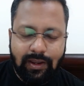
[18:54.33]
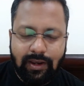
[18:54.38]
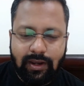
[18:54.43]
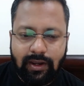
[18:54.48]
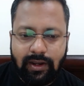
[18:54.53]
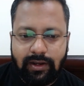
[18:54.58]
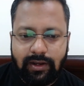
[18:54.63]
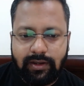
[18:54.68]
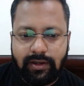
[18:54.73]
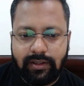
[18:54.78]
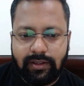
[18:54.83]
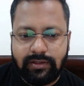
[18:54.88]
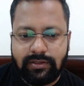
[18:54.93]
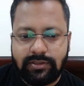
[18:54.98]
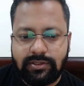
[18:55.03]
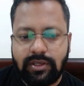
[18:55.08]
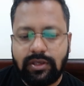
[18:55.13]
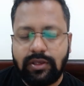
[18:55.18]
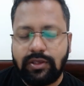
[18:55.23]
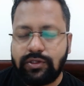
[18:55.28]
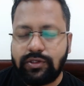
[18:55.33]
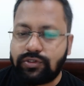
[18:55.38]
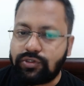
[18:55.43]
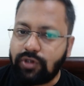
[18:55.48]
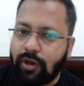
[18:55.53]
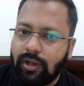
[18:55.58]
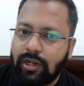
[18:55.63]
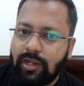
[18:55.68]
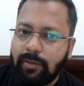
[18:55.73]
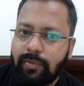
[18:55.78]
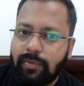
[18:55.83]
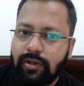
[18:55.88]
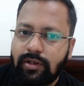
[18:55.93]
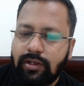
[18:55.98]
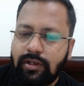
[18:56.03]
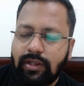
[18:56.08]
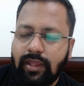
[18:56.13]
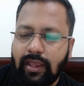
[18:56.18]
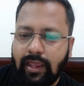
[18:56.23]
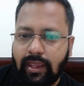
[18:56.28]
it is
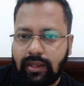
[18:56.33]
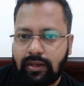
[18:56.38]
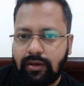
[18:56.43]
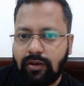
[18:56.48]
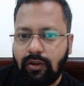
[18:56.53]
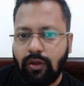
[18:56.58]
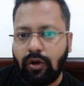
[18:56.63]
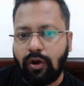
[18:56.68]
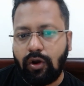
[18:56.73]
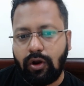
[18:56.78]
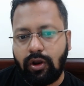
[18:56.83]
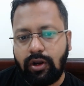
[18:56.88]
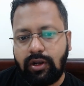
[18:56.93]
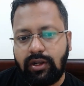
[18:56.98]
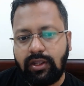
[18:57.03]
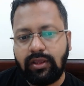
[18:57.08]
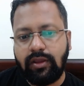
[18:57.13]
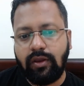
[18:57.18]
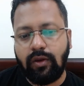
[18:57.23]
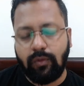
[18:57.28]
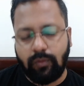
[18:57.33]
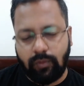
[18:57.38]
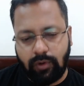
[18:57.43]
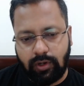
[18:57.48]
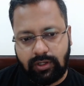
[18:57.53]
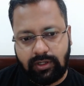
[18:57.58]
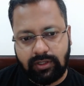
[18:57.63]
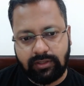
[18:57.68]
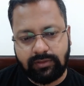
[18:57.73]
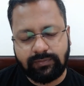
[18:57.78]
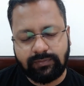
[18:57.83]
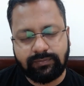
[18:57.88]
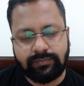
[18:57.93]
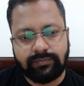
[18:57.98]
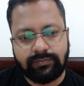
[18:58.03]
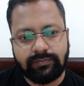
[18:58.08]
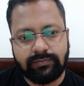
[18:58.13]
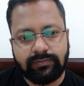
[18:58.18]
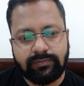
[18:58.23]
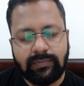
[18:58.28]
soluble in hot water.
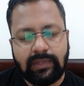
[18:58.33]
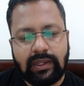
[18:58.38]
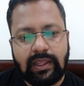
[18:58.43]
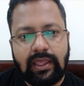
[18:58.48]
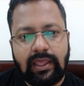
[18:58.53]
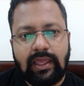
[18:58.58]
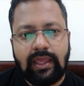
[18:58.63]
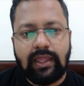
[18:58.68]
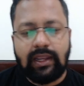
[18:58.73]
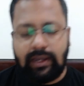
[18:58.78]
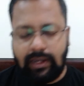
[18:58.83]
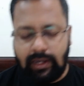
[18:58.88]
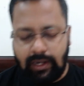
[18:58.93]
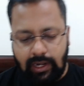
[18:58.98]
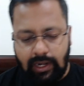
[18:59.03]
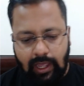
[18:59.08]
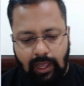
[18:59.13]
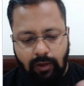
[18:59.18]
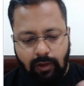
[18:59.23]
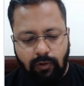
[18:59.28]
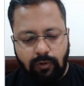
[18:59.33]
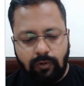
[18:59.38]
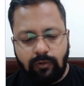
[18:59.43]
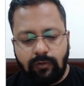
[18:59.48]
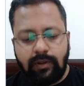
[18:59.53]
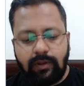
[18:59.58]
Now